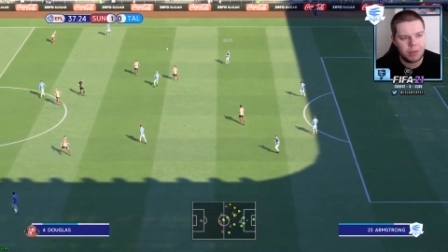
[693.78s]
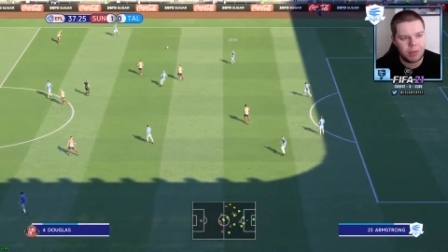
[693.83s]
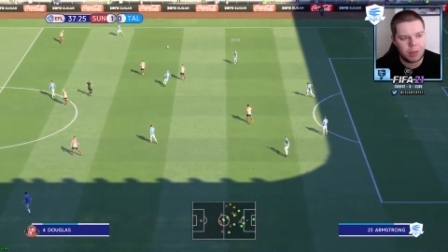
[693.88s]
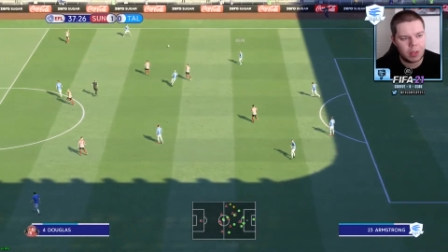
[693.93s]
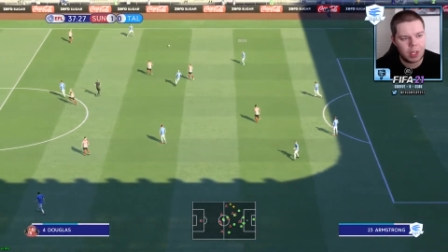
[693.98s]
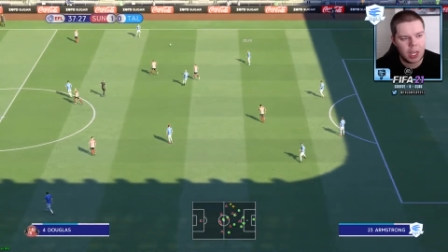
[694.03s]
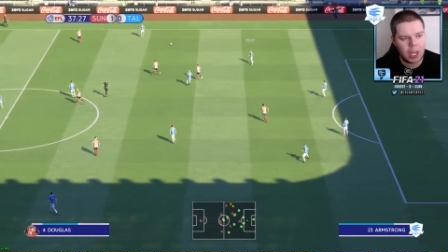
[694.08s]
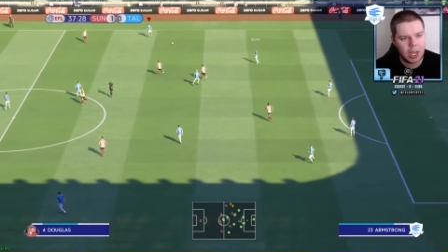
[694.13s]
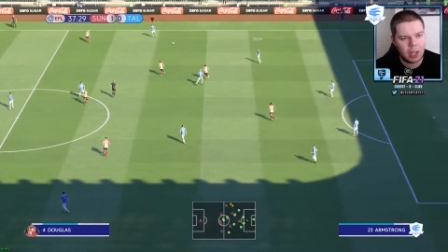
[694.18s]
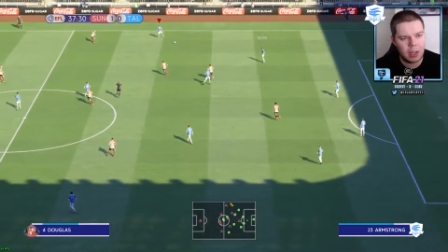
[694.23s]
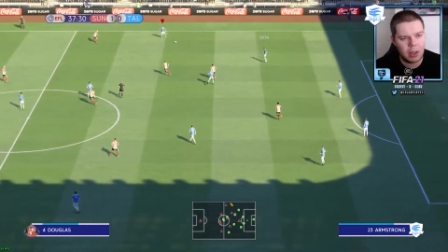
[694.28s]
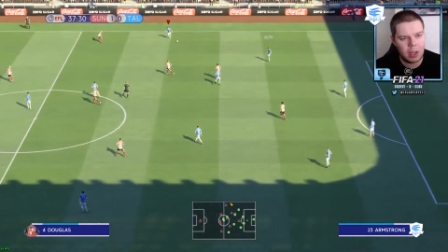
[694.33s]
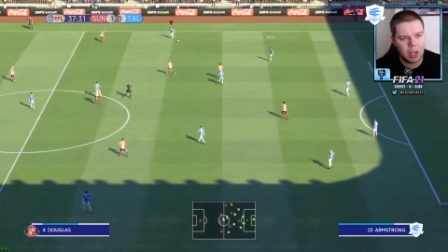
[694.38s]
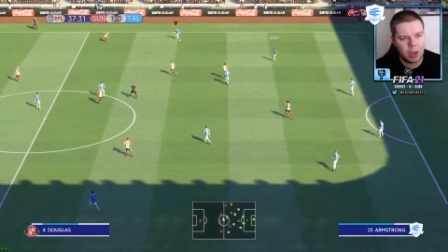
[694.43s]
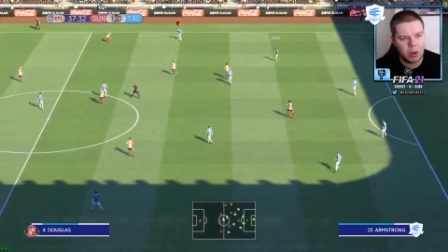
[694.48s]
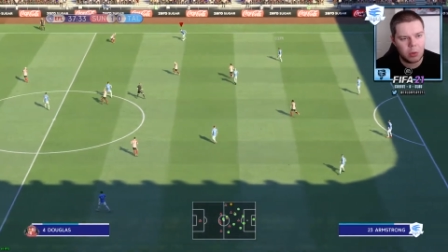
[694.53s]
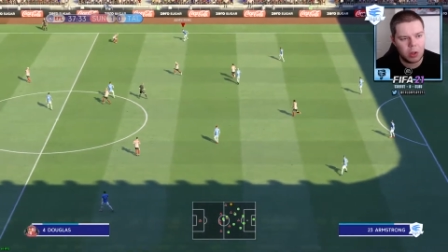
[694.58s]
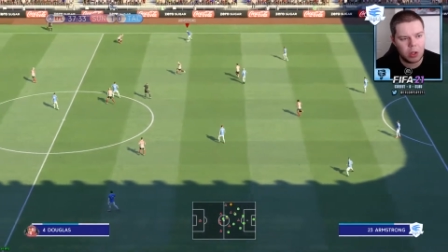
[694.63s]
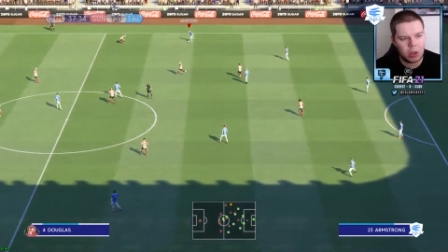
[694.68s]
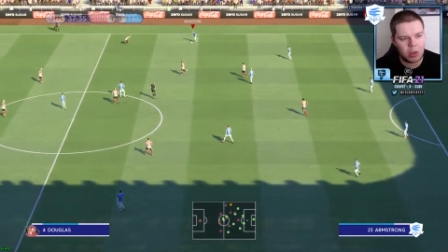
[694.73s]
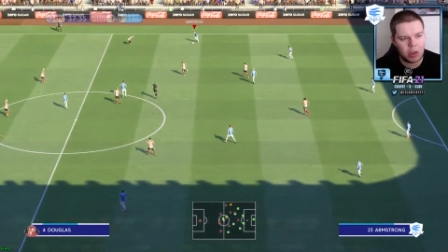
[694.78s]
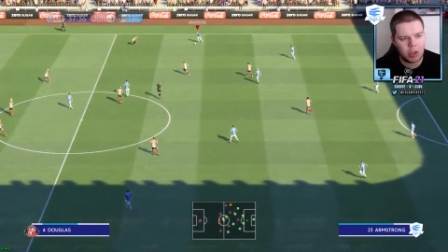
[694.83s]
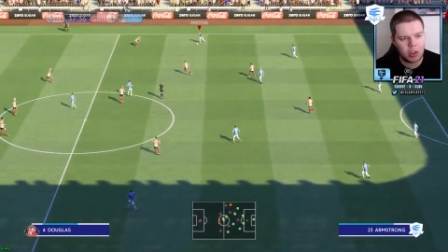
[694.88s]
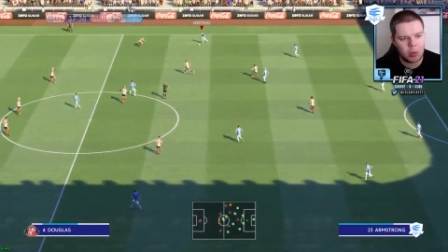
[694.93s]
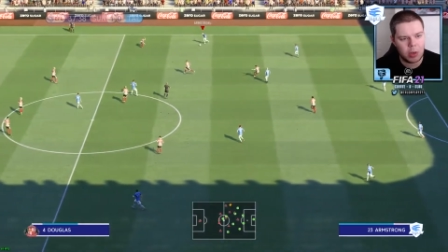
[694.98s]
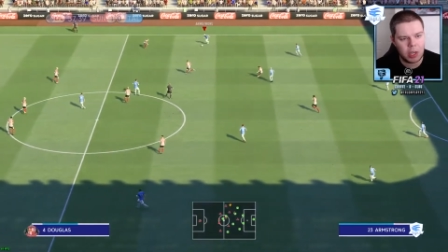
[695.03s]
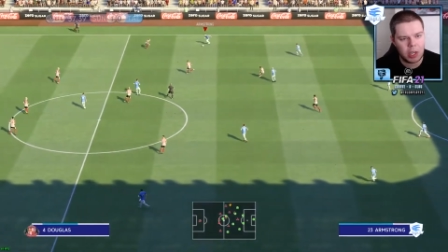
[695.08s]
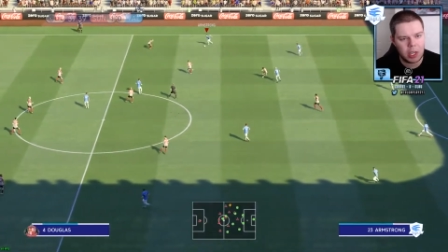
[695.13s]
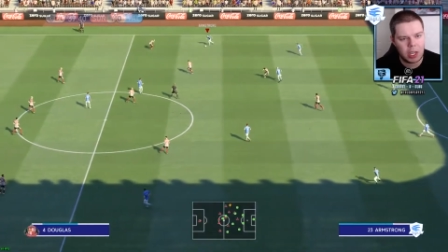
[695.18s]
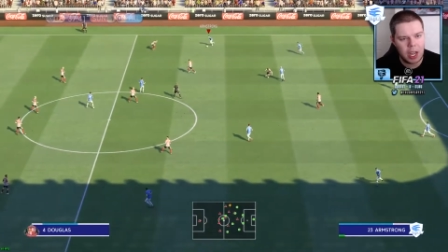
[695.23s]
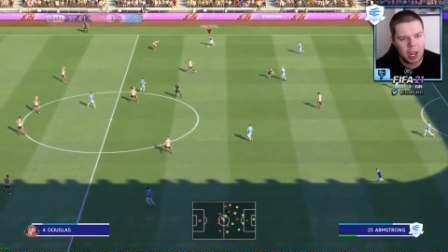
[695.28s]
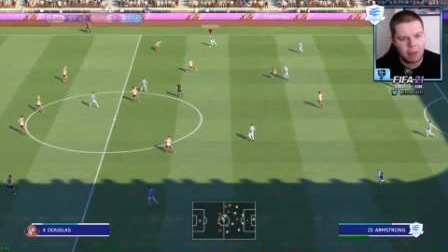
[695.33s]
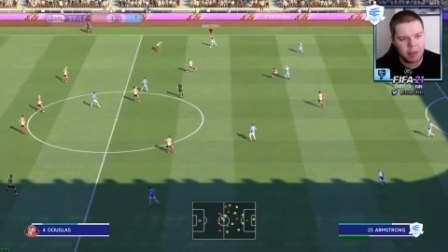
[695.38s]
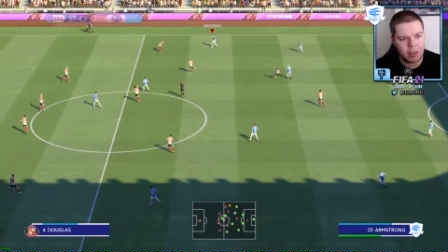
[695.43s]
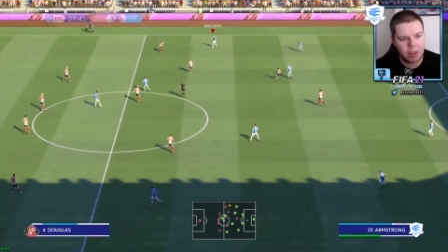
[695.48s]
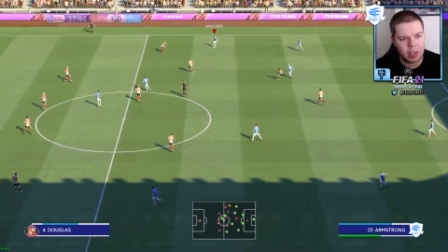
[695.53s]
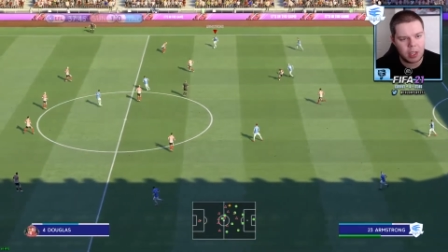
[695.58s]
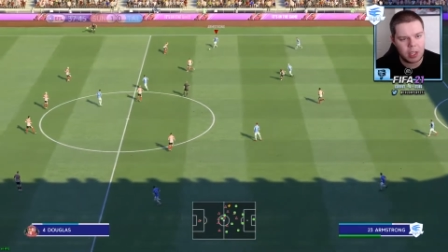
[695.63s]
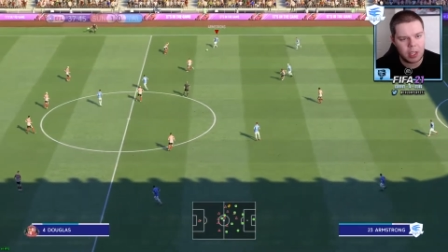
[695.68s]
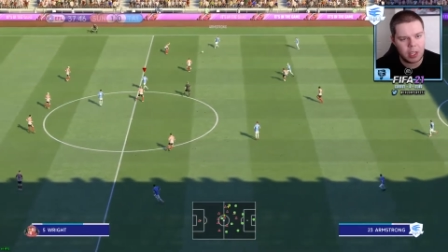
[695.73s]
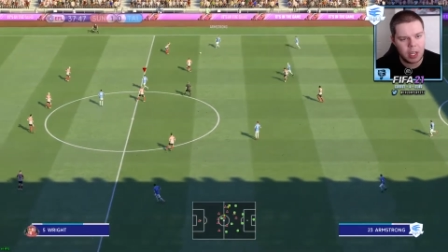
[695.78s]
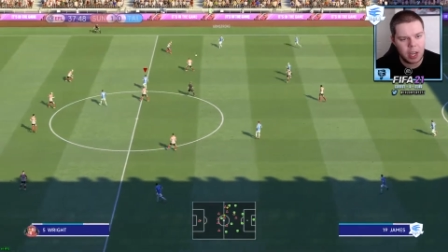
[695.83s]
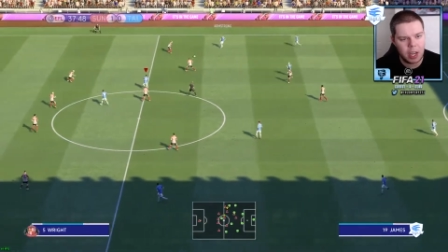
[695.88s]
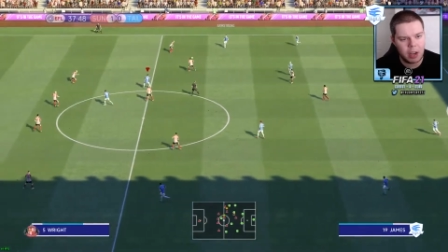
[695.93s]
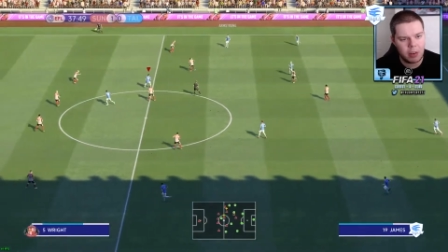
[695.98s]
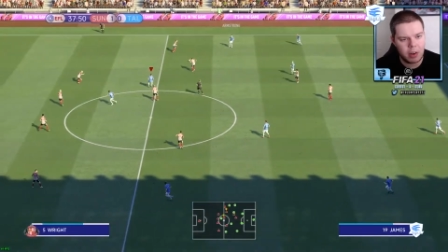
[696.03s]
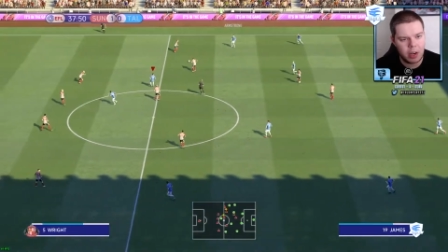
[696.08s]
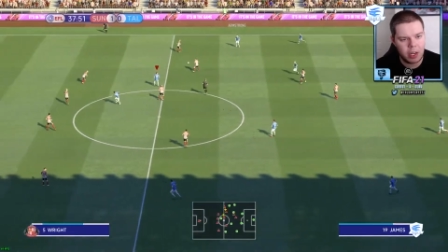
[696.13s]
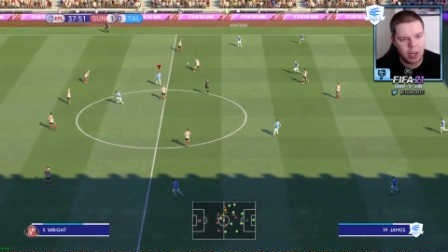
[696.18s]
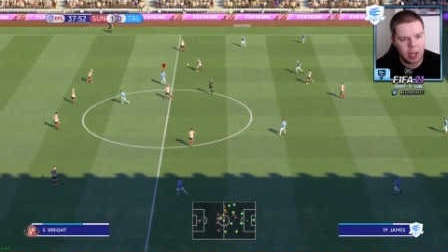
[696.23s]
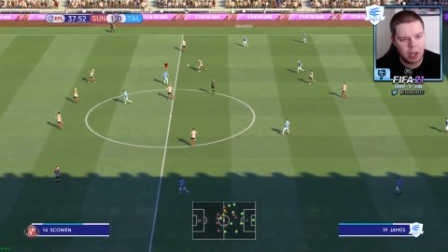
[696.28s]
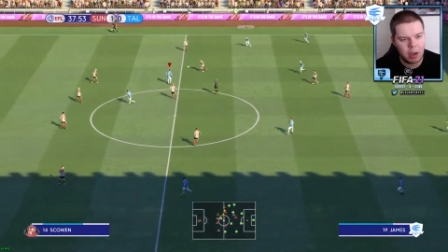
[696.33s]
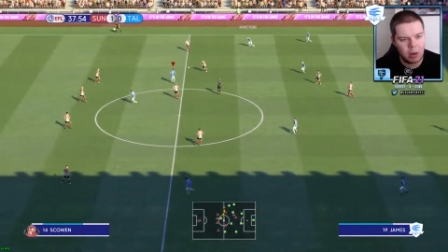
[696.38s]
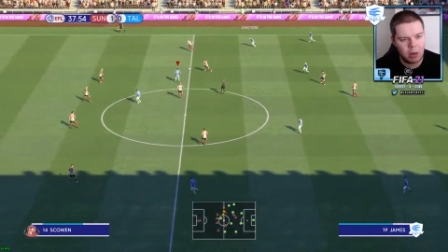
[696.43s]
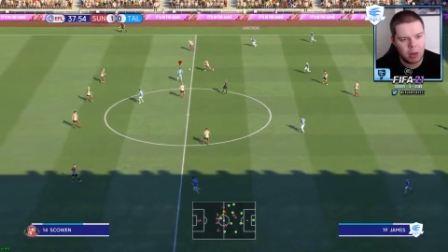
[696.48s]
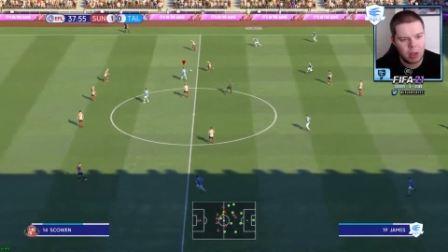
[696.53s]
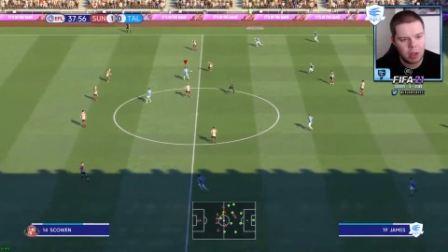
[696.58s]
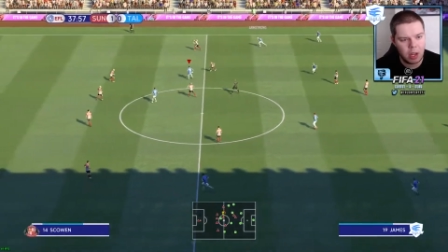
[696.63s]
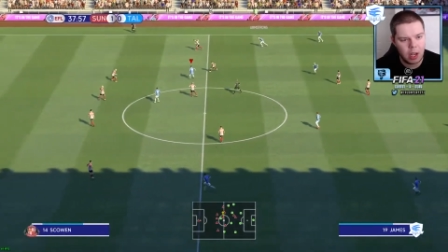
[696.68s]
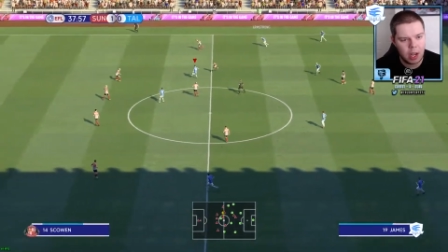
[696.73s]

yeah, now Will Grigg's winning everything in the air right now.